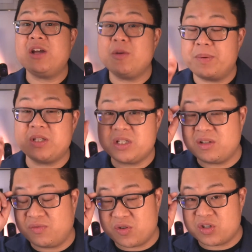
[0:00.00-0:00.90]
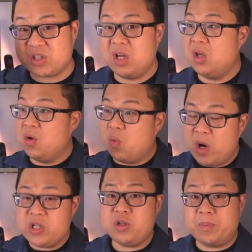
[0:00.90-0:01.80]
your position first. What
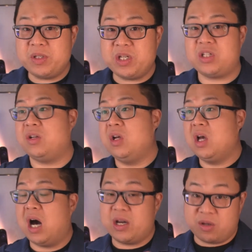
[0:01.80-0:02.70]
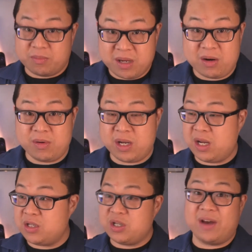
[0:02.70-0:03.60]
is your position? Are you
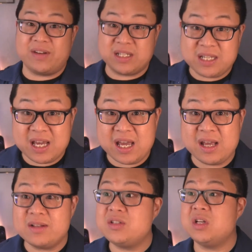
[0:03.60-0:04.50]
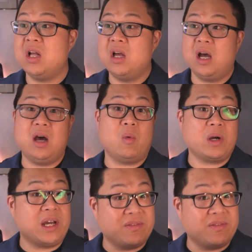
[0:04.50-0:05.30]
married? Do you have any kids? What kind of a